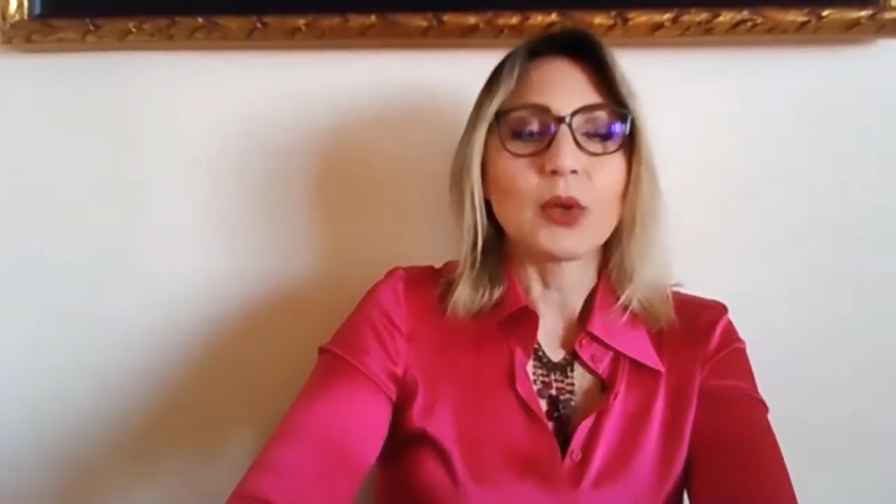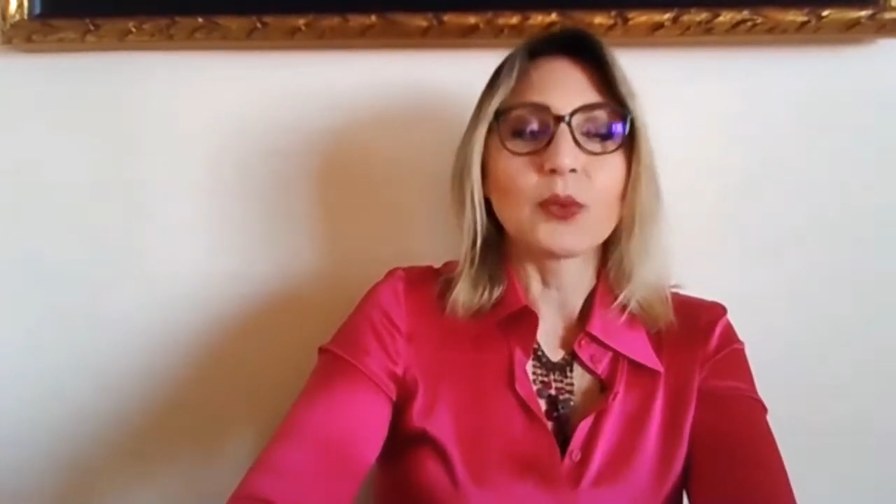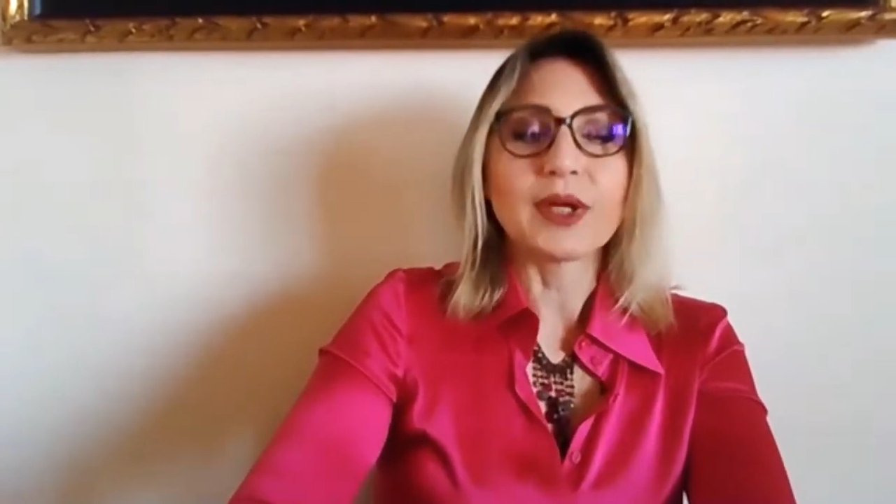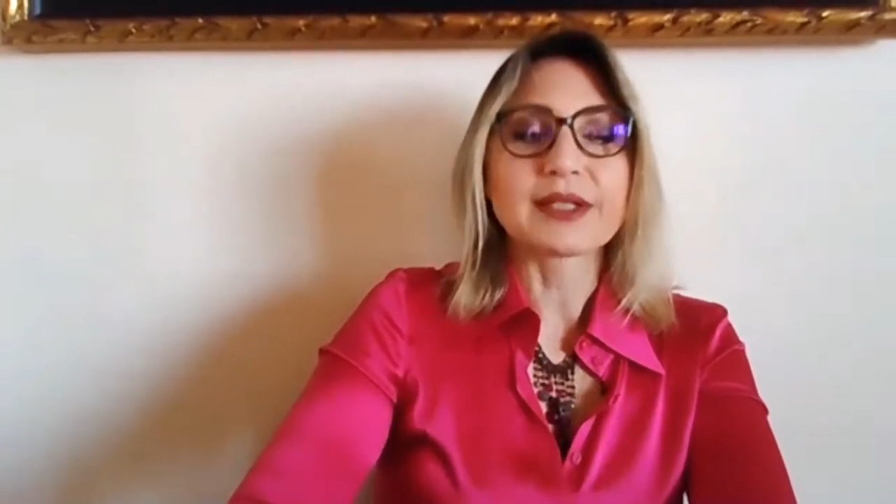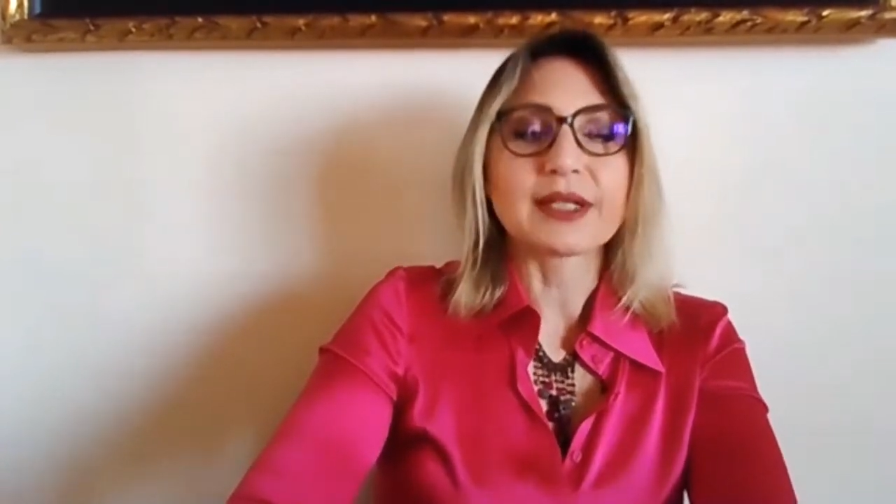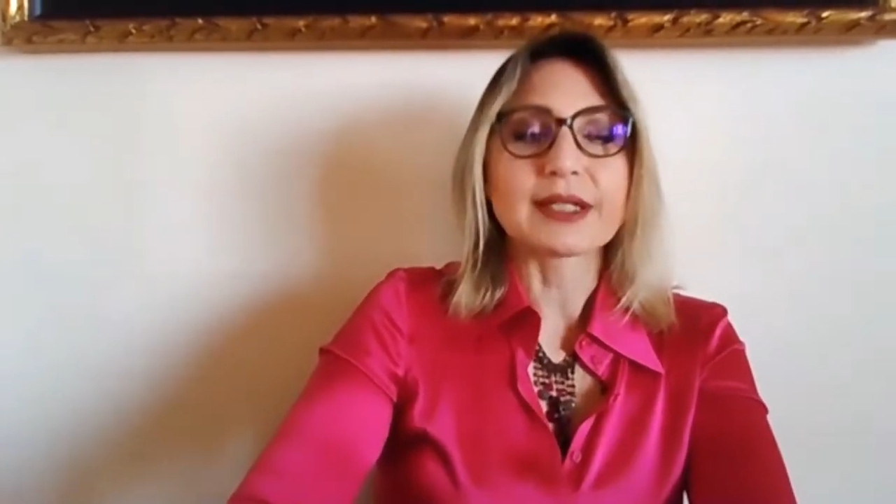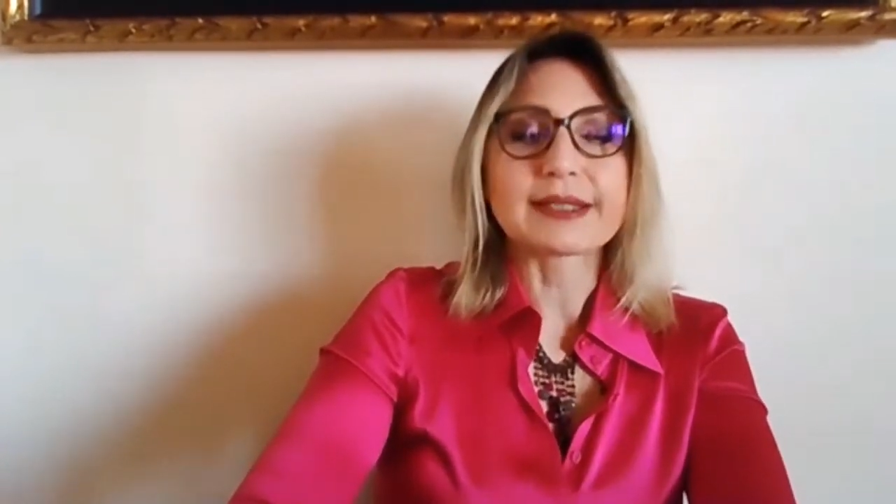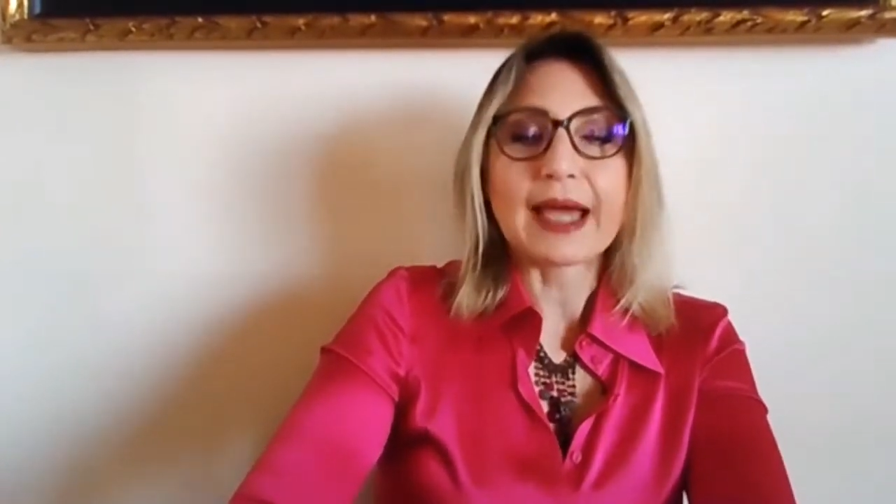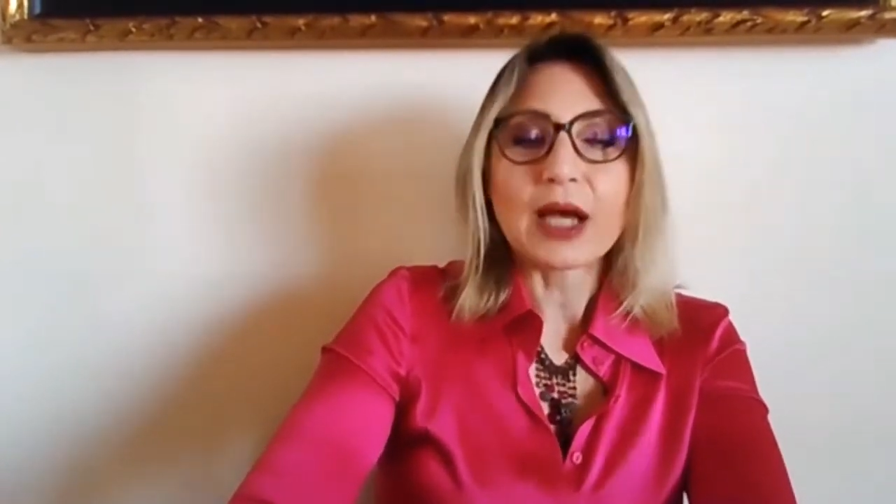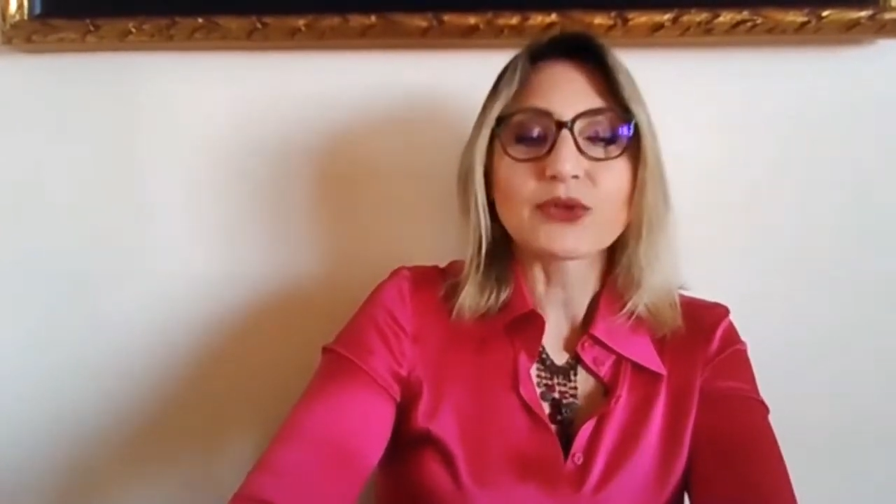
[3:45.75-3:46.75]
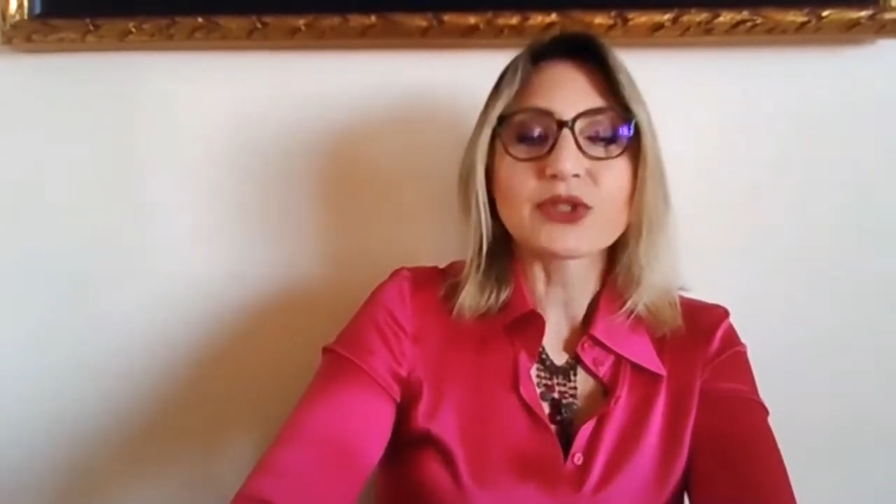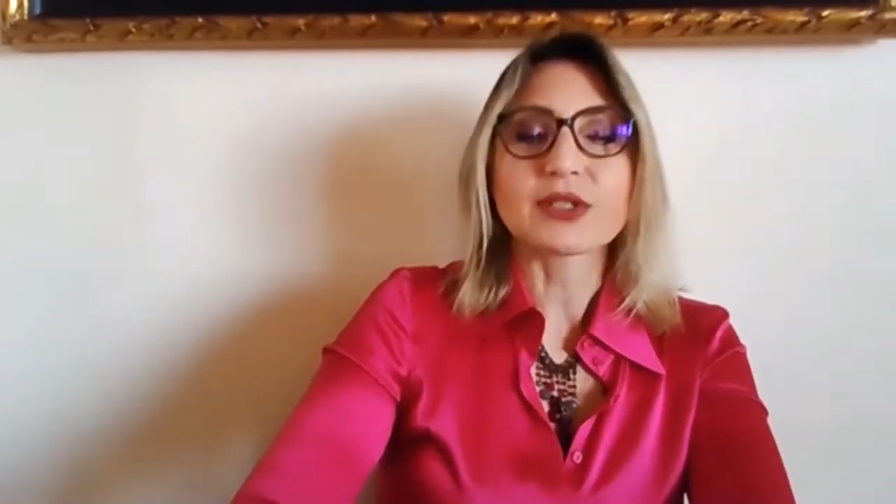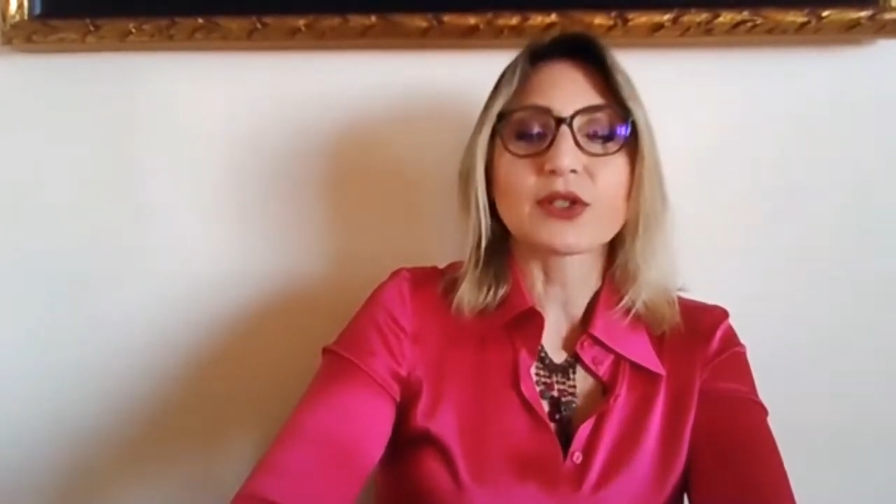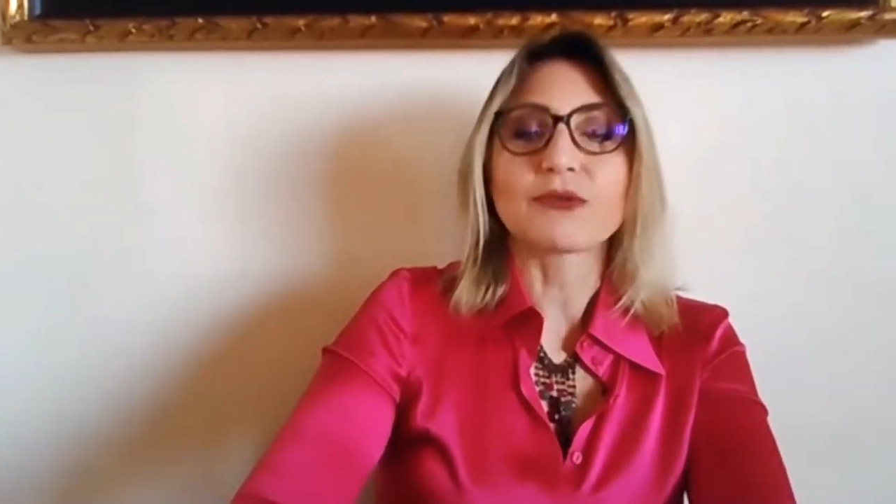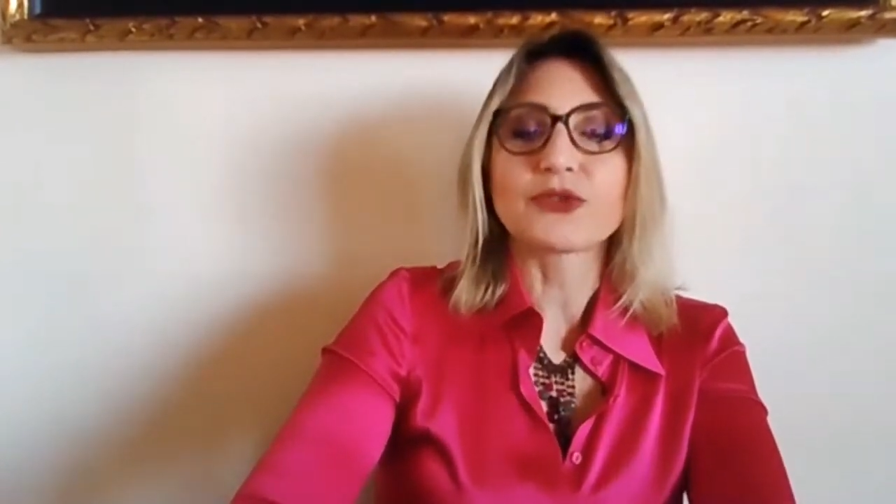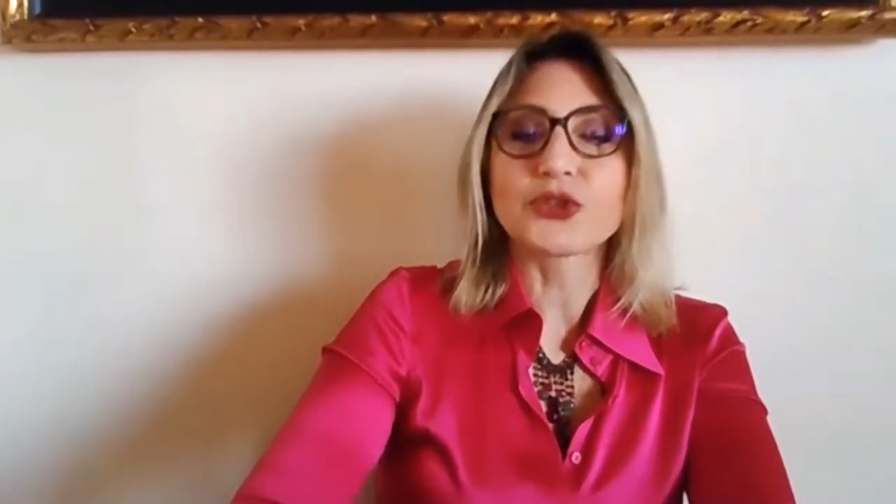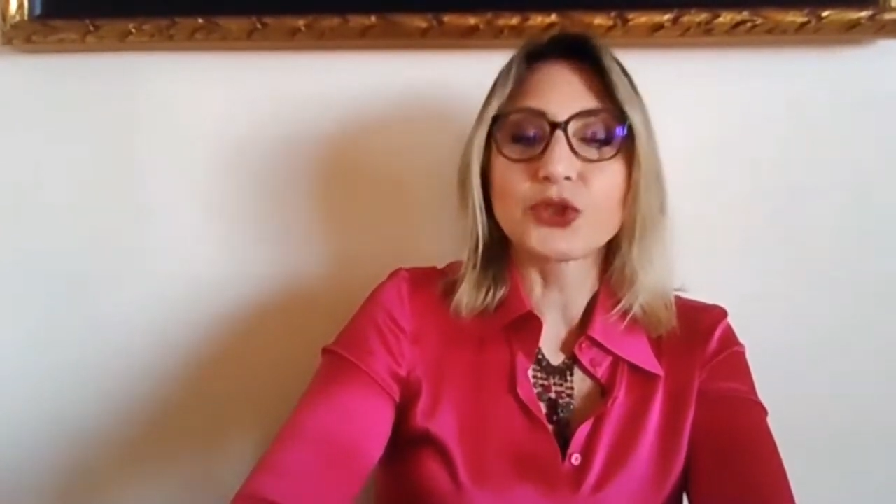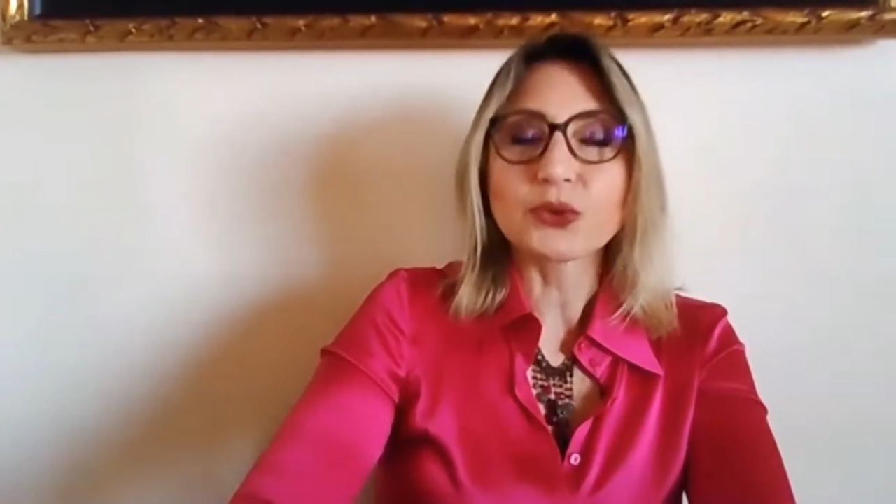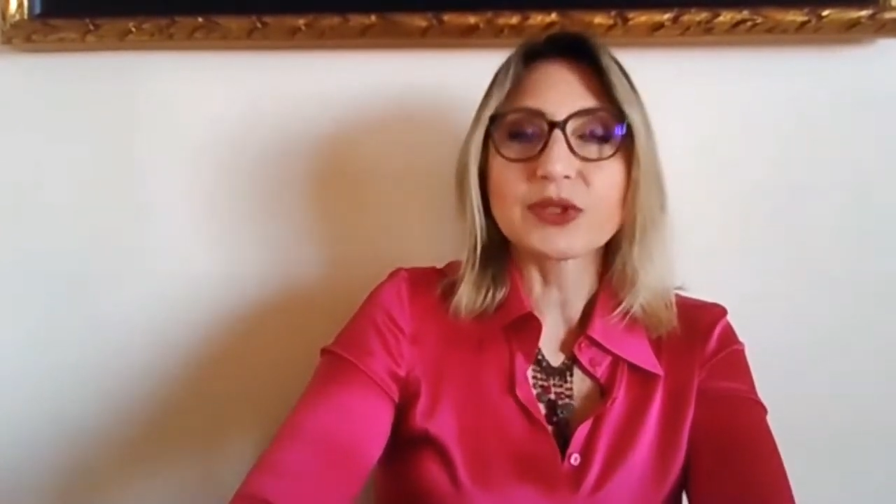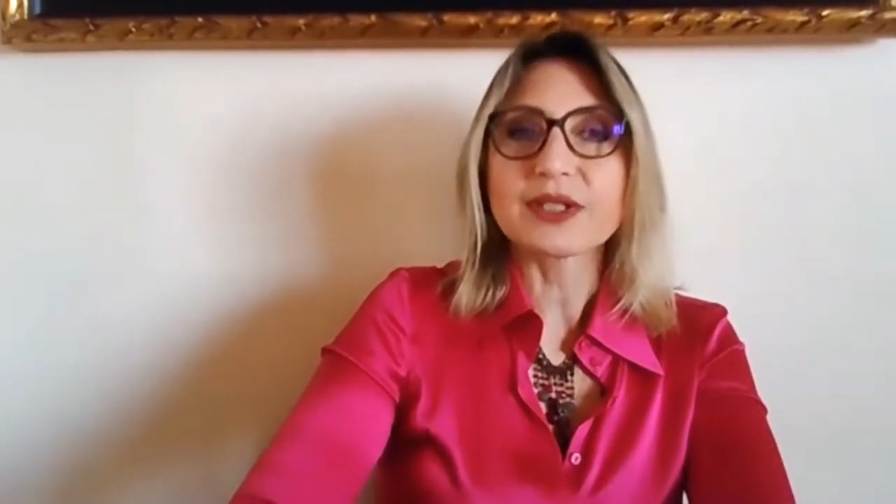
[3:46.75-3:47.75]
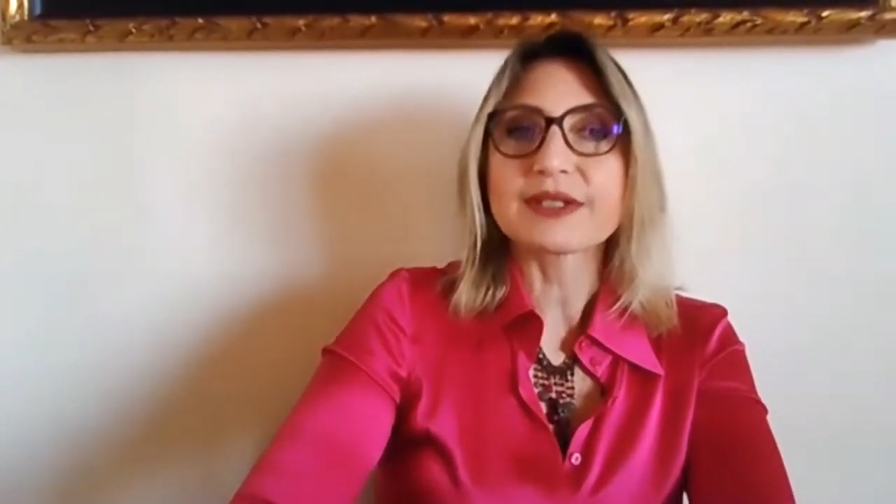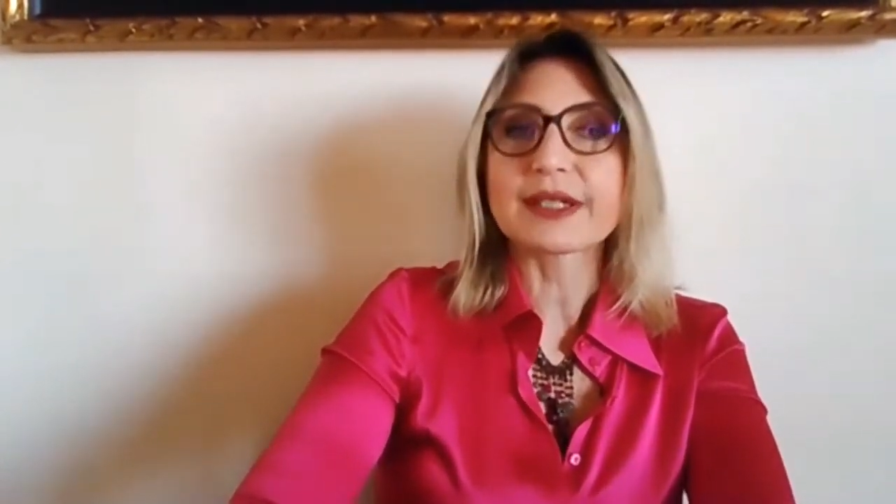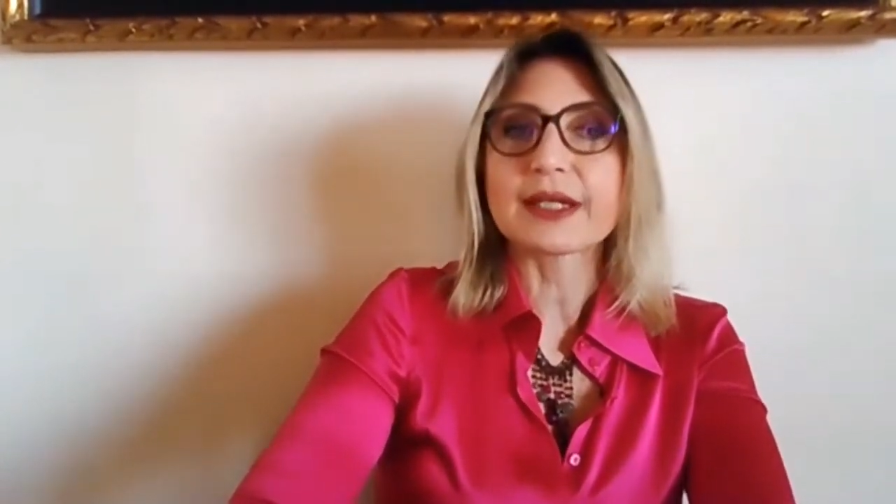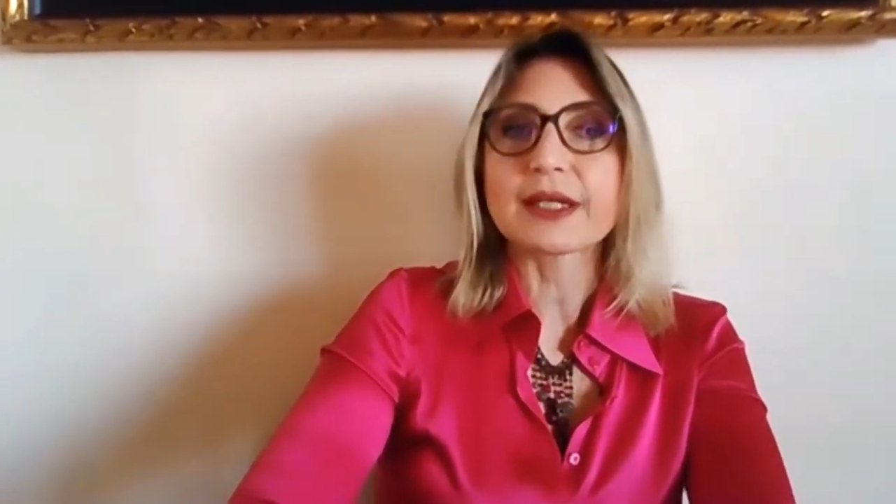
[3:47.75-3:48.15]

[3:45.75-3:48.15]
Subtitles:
with thousands of students